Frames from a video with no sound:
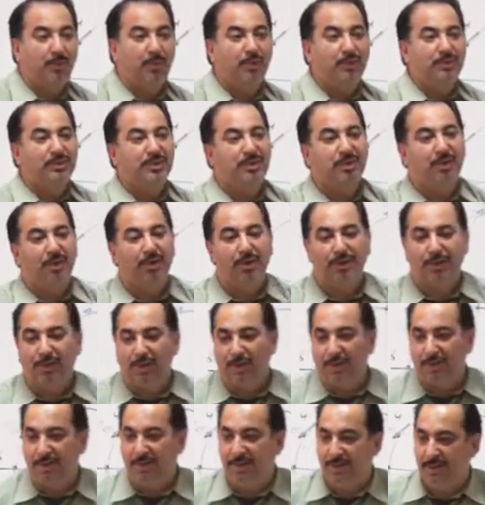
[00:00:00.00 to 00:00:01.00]
motion or
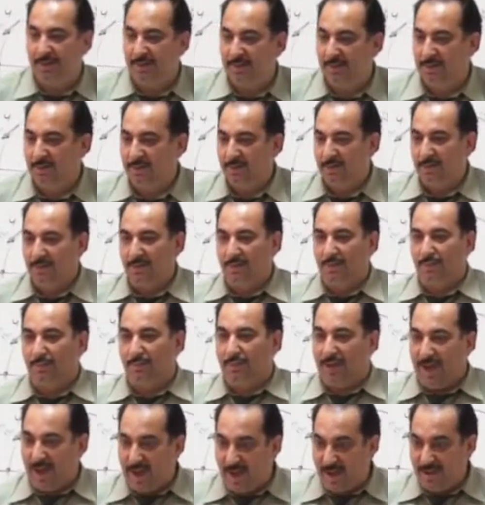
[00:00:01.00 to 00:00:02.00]
not?
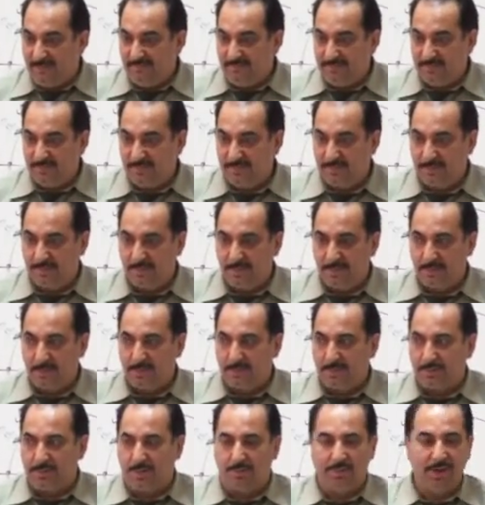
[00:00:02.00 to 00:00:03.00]
We have.
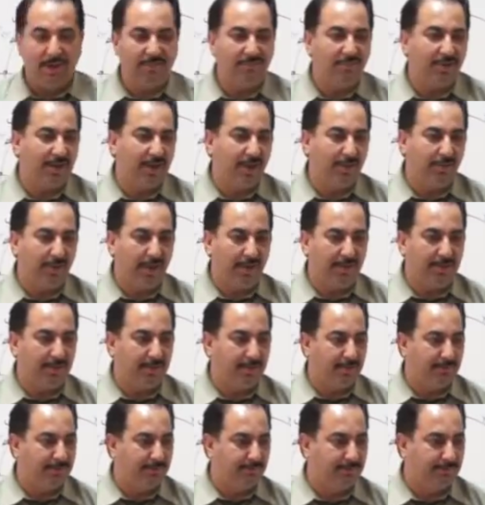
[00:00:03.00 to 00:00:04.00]
So we have to calculate it.